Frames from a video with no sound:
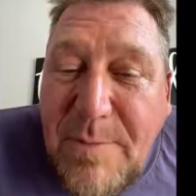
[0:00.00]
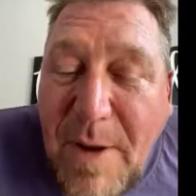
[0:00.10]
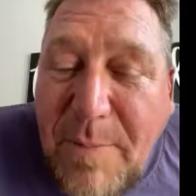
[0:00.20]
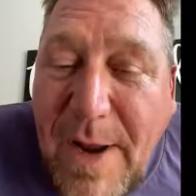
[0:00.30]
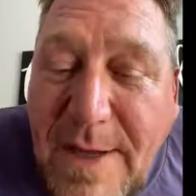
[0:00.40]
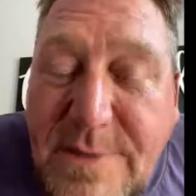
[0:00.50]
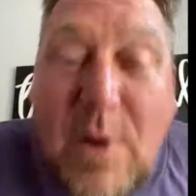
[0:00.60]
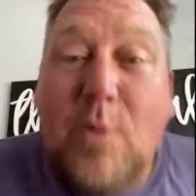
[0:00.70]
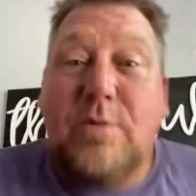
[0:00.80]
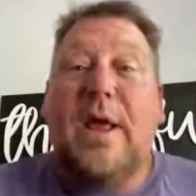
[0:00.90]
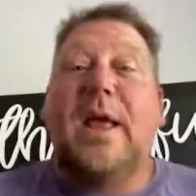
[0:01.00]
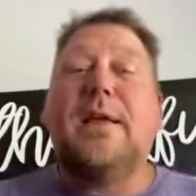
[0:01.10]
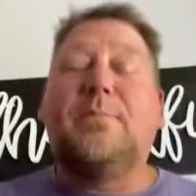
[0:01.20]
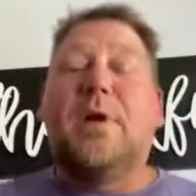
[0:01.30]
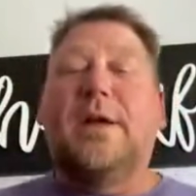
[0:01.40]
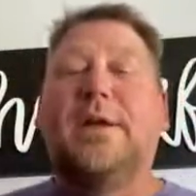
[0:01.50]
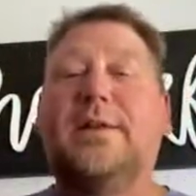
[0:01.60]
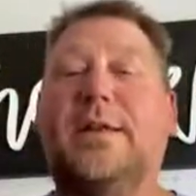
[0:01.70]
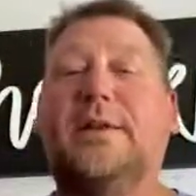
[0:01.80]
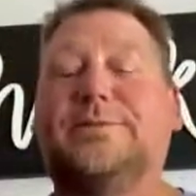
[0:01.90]
hey. my pants. Hey, Bryan.
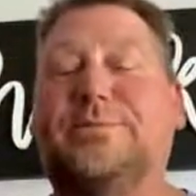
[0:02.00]
I,